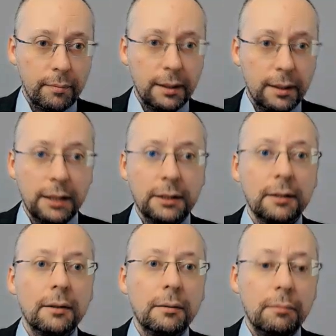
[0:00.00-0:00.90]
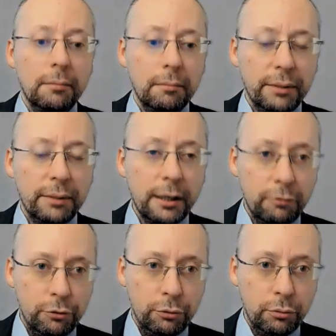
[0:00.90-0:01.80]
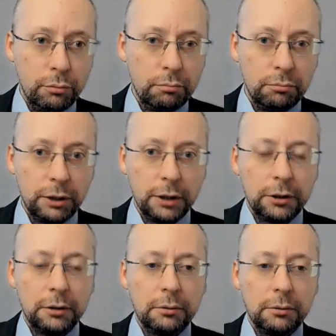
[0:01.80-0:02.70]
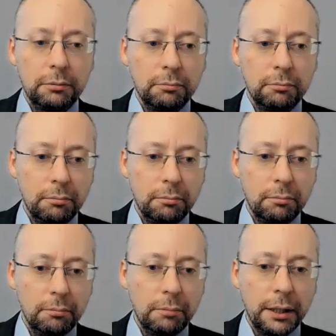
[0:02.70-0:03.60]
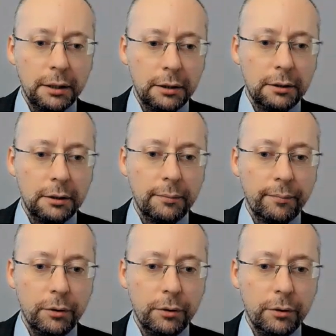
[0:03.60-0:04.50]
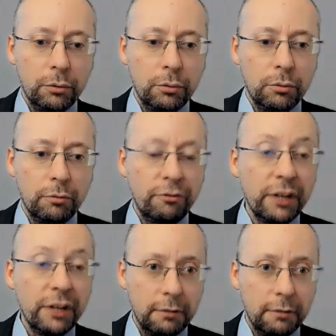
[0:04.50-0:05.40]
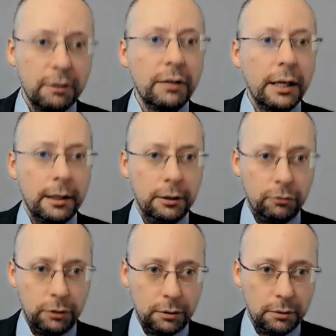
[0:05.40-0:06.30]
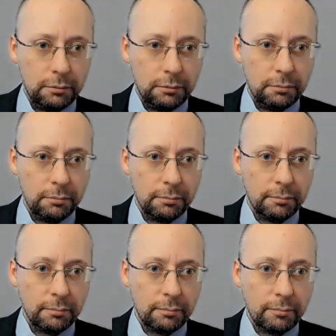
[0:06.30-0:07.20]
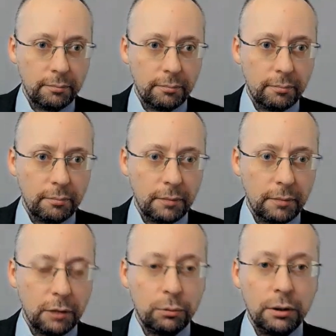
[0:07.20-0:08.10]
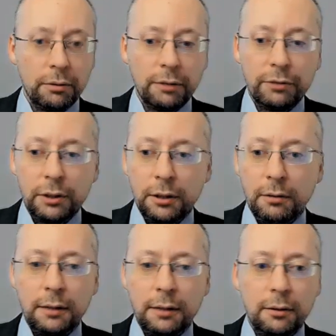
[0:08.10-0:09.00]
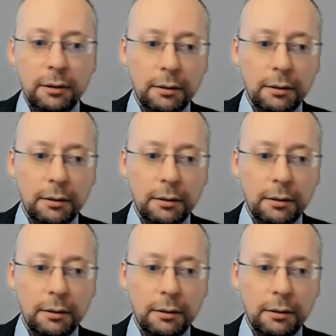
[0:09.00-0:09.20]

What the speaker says: just play with you, just make you think that they are interested. And we have seen that